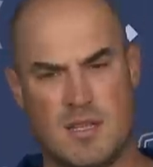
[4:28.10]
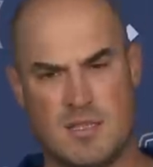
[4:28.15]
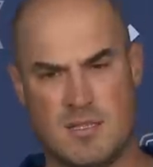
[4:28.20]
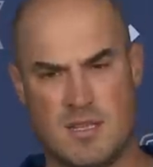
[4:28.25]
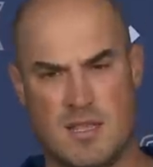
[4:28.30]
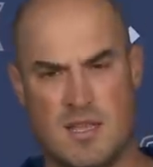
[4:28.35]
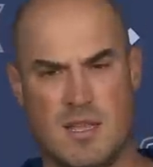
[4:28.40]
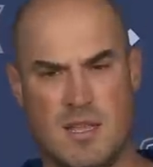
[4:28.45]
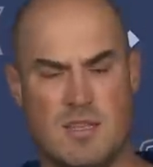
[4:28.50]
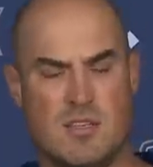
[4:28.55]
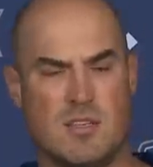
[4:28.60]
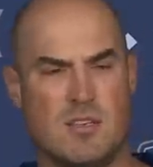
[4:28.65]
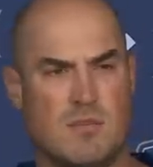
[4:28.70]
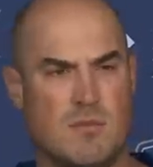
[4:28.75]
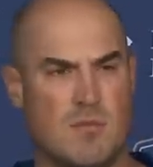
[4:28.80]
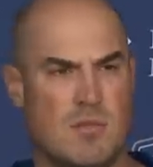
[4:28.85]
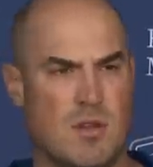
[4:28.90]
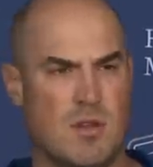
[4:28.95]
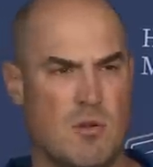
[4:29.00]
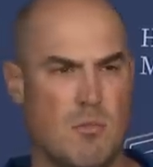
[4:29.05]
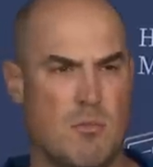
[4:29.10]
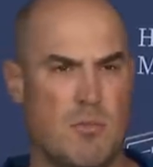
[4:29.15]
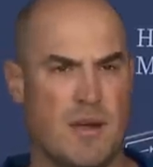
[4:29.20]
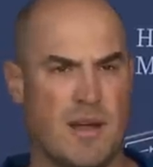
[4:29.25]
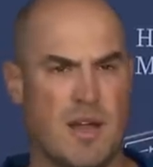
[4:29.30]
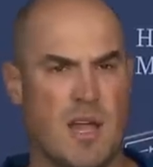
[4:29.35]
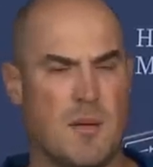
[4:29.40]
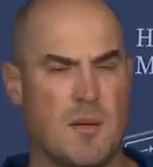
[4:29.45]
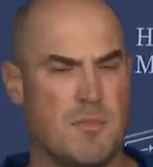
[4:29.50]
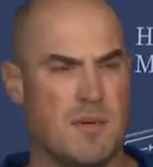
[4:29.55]
to then, you know,
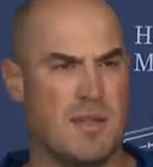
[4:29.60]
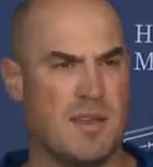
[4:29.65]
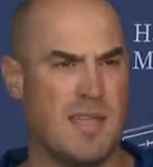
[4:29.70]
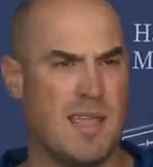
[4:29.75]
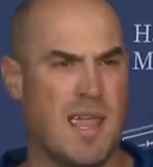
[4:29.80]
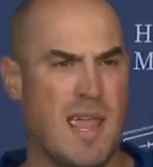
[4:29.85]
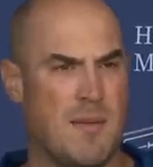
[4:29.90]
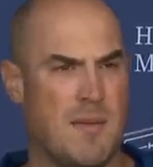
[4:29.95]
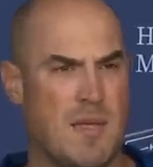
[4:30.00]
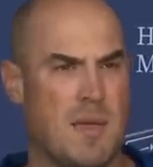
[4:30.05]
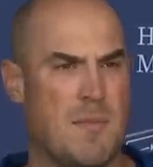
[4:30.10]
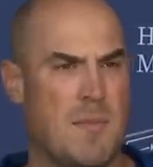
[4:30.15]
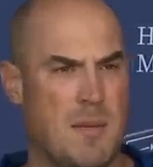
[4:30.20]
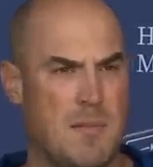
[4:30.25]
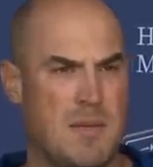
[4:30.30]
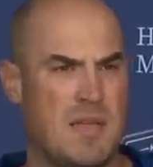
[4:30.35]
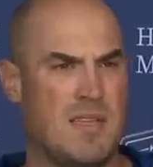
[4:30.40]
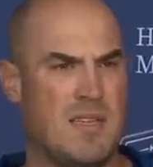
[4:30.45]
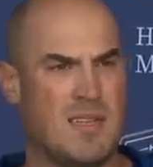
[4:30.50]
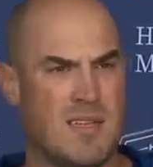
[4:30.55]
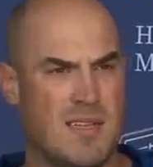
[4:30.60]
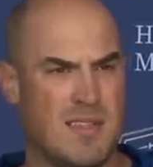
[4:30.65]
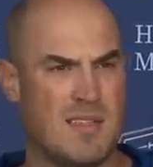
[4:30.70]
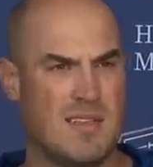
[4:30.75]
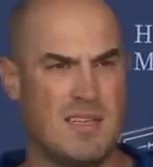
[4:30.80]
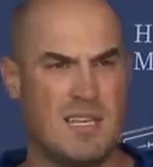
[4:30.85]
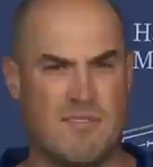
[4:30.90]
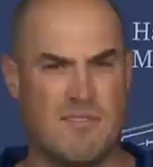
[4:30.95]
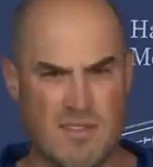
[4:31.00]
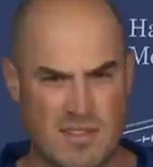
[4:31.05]
bring up in a game that maybe the
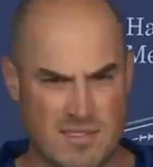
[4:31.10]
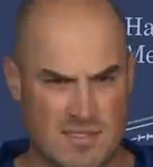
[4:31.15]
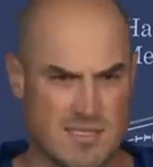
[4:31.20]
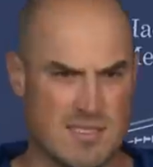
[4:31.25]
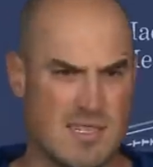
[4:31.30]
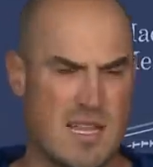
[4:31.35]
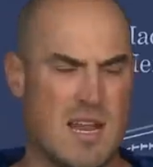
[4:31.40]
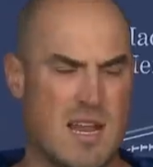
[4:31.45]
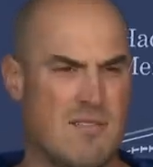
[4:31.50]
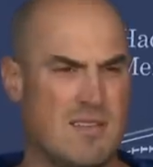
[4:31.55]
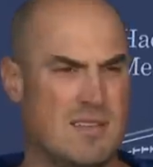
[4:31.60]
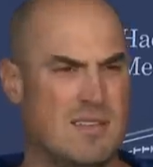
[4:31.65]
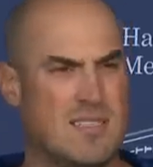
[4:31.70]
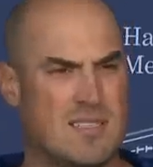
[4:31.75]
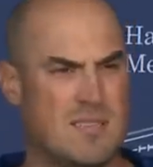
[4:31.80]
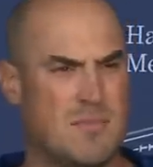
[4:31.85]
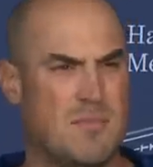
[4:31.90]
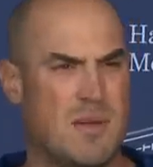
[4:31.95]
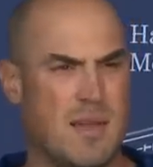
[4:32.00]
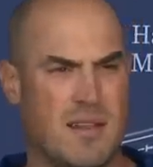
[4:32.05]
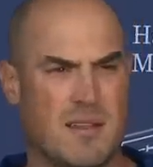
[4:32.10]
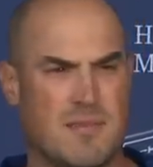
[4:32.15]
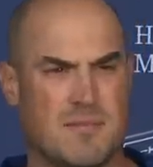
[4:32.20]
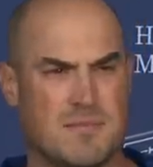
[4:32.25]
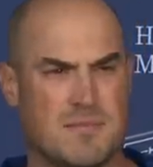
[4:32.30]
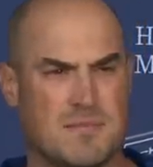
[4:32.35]
defense is kind of anticipating?